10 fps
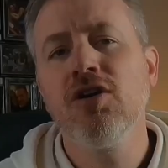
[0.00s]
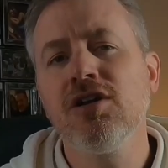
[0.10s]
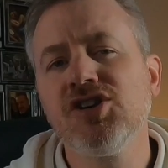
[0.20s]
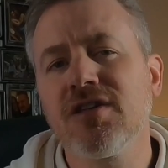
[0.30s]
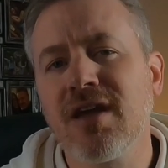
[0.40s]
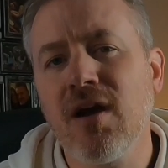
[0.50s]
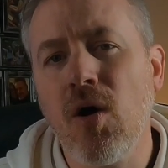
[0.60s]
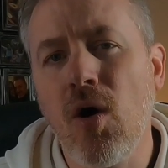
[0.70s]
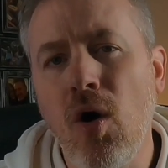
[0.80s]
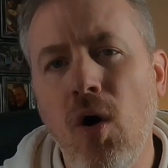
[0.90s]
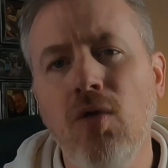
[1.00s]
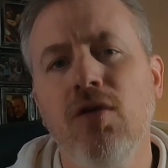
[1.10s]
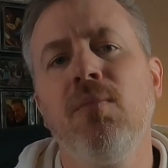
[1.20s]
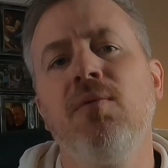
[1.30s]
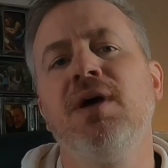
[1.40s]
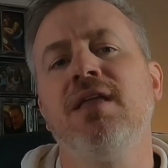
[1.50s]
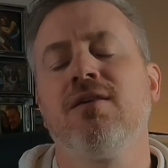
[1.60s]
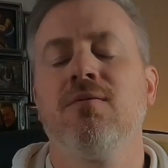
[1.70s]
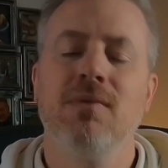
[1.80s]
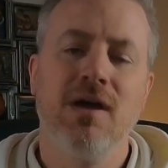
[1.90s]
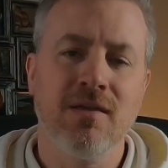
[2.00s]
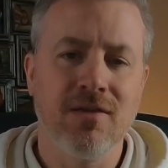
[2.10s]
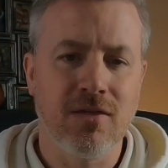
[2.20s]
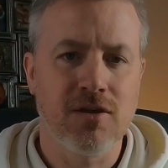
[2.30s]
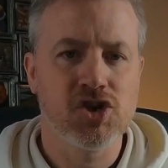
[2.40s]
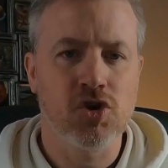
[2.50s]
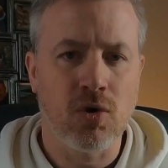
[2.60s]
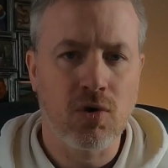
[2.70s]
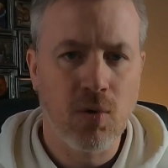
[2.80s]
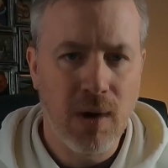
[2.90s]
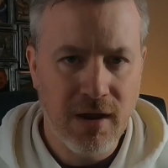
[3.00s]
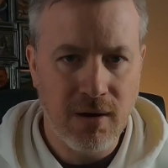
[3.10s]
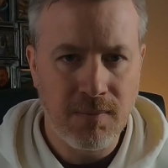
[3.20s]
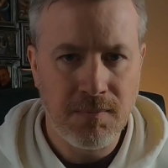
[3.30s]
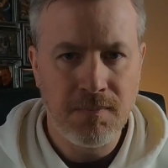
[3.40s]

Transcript: you can just get all the momentum into the shot quicker.